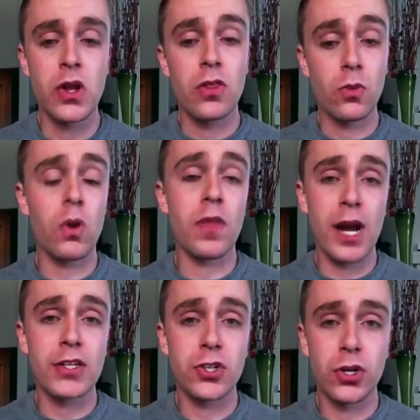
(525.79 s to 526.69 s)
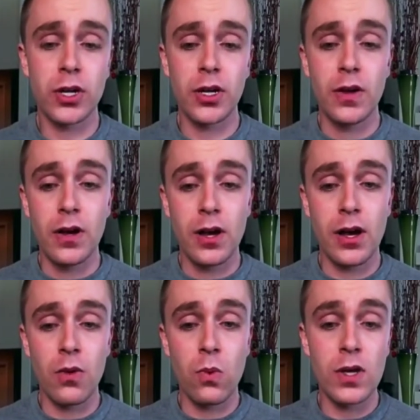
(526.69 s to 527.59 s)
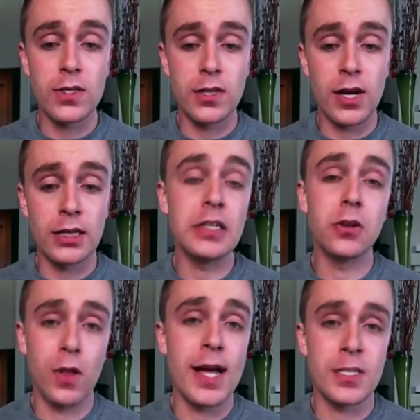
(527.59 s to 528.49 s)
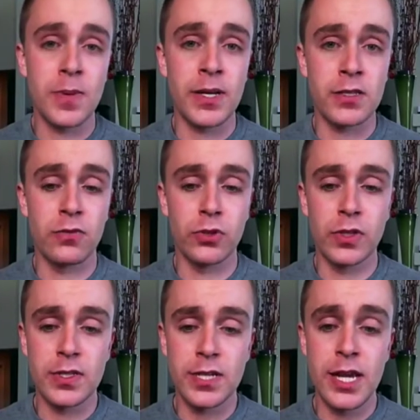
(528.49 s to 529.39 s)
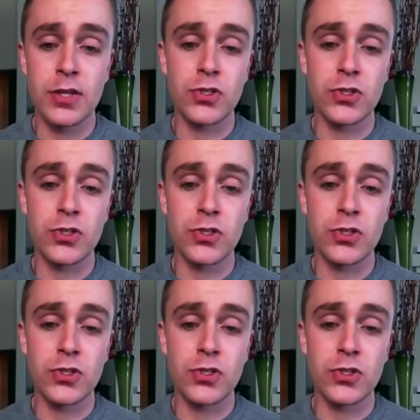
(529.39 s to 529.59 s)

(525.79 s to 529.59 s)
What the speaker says: The one that I took was legal aspects of real estate.